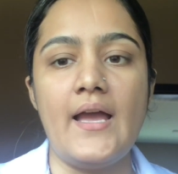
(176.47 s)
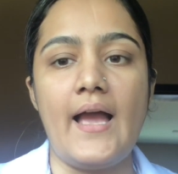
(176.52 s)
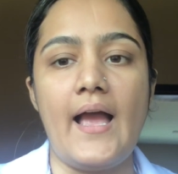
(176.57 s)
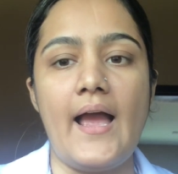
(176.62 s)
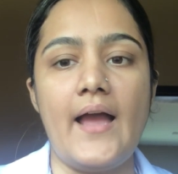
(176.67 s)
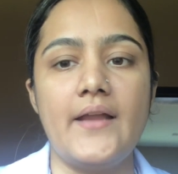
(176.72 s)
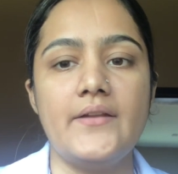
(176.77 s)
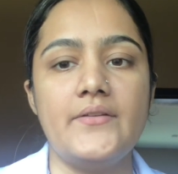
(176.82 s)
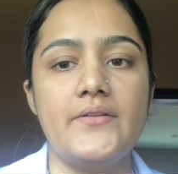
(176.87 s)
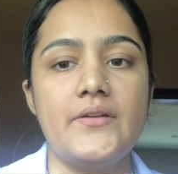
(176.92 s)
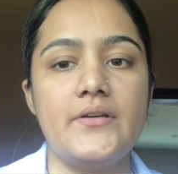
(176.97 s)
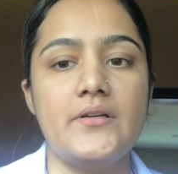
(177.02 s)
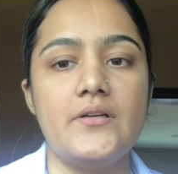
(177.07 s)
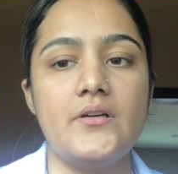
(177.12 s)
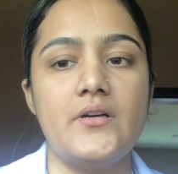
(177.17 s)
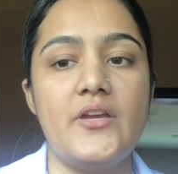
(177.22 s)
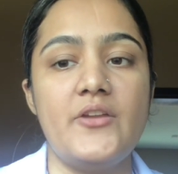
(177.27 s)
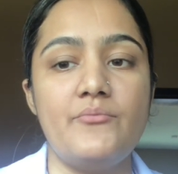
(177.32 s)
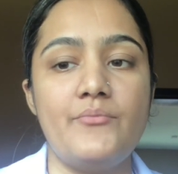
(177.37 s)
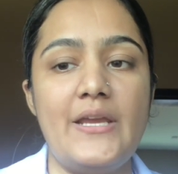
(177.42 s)
And
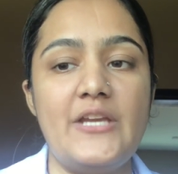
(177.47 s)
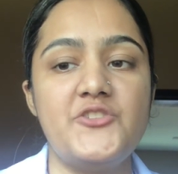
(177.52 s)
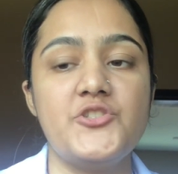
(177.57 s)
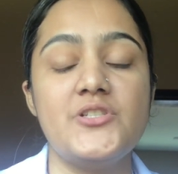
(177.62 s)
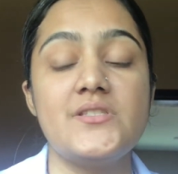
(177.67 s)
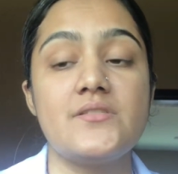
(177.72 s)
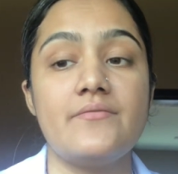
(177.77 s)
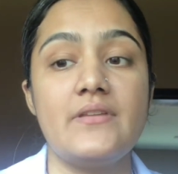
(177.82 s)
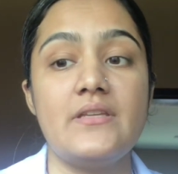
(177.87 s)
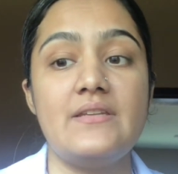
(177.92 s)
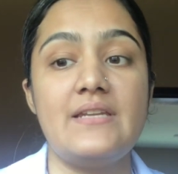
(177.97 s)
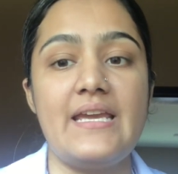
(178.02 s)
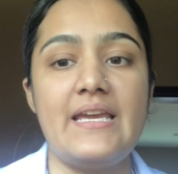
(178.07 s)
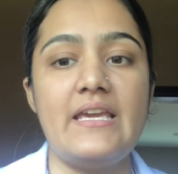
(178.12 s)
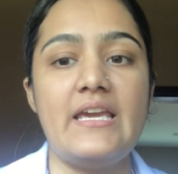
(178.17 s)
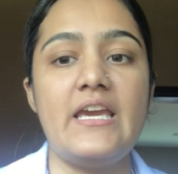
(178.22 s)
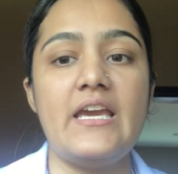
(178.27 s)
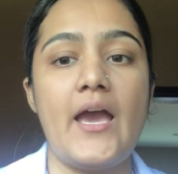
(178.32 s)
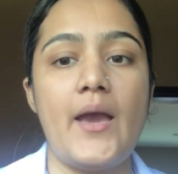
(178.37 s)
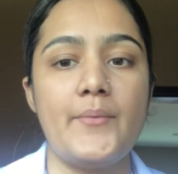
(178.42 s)
in patients with
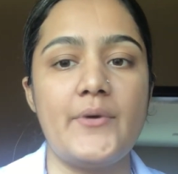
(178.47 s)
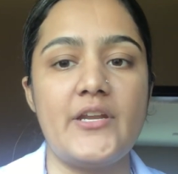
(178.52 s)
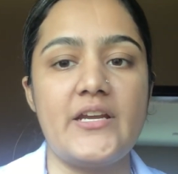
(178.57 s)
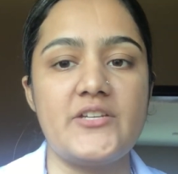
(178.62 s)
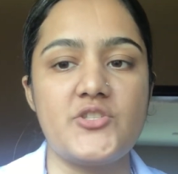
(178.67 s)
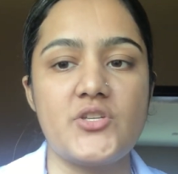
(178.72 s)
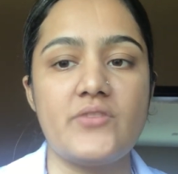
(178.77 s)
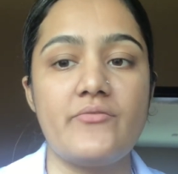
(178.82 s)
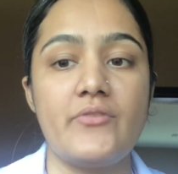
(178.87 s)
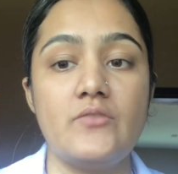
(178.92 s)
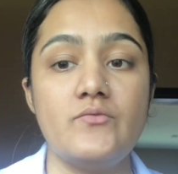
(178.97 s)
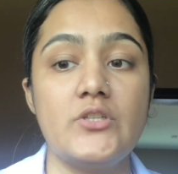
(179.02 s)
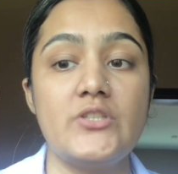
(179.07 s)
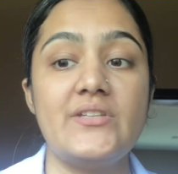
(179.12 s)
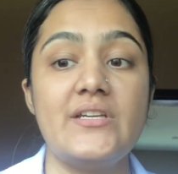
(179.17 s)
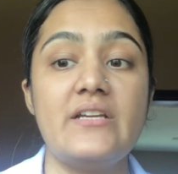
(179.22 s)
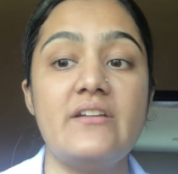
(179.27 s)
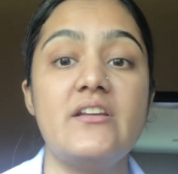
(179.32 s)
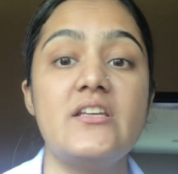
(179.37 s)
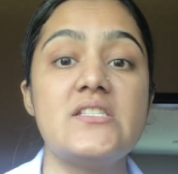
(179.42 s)
dengue hemorrhagic fever,
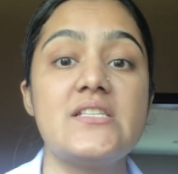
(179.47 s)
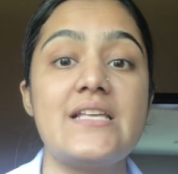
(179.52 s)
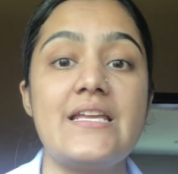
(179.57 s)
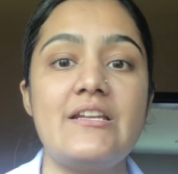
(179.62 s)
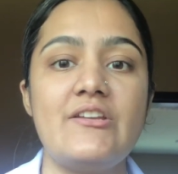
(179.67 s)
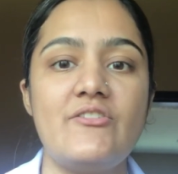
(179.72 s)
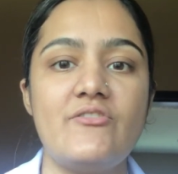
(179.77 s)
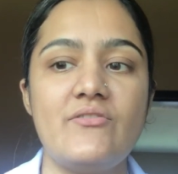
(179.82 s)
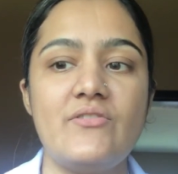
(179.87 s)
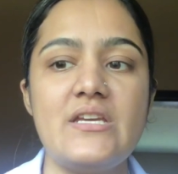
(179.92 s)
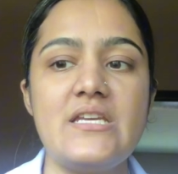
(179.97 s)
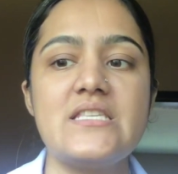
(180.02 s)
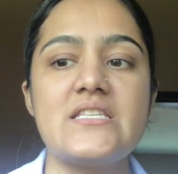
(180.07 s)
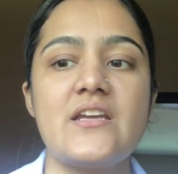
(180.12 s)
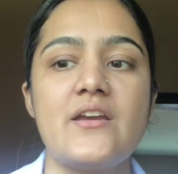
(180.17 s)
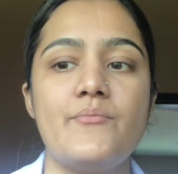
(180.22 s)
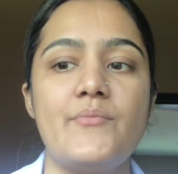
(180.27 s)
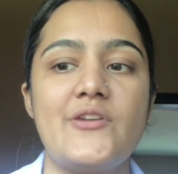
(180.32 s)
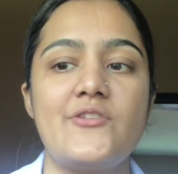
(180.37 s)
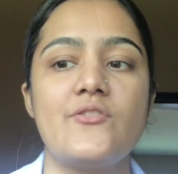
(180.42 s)
there is increased
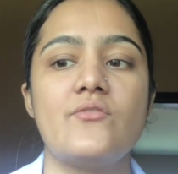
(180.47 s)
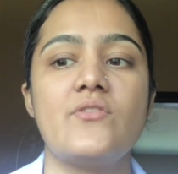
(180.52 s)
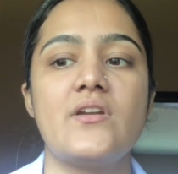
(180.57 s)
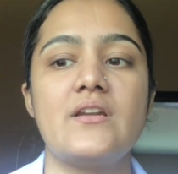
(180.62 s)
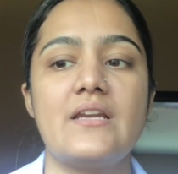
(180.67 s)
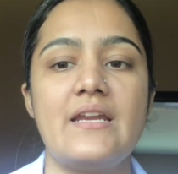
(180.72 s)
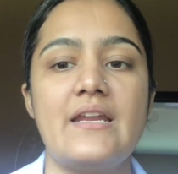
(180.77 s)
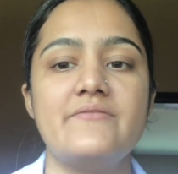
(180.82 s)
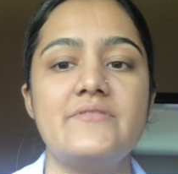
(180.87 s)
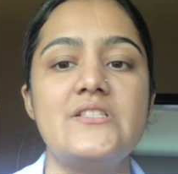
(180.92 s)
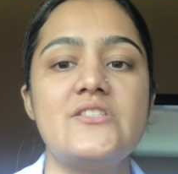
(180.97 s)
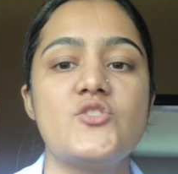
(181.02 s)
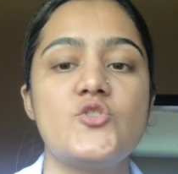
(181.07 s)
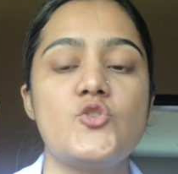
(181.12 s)
hematocrit levels